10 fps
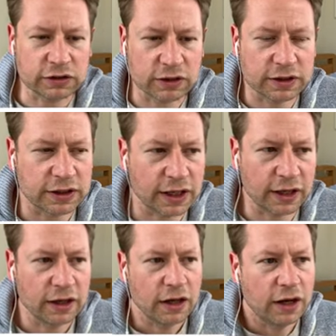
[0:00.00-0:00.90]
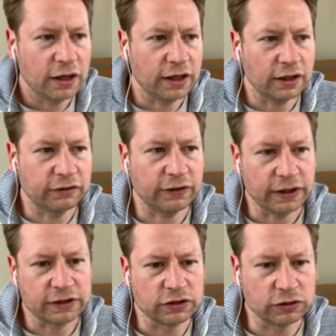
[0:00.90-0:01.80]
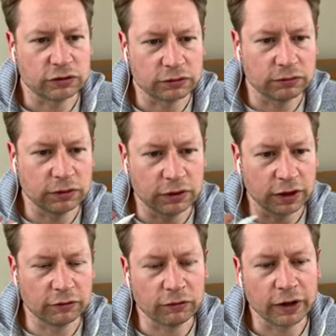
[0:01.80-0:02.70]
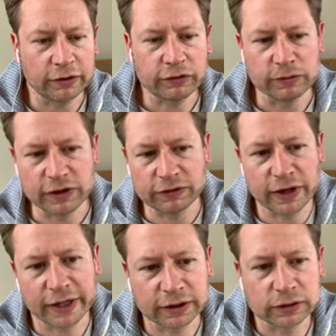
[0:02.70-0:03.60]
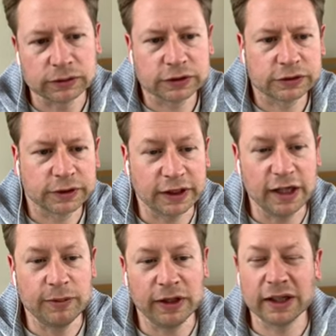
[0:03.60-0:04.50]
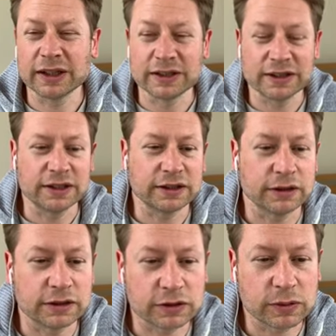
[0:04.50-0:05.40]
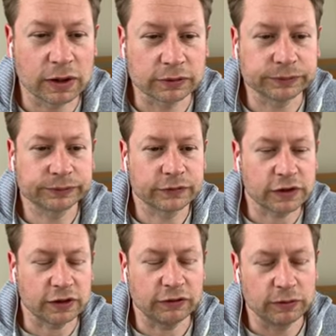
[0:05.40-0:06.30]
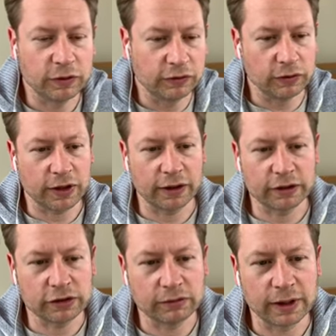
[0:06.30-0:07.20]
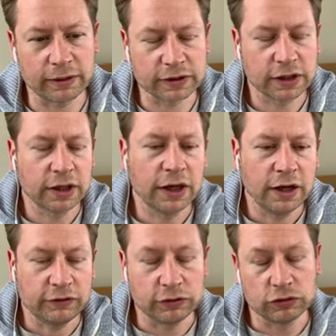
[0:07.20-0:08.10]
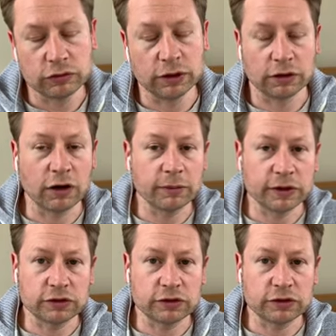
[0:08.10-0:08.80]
trying to get get the face and jaw looking right from different angles and keeping it consistent as well so if you move your character around if you're drawing a comic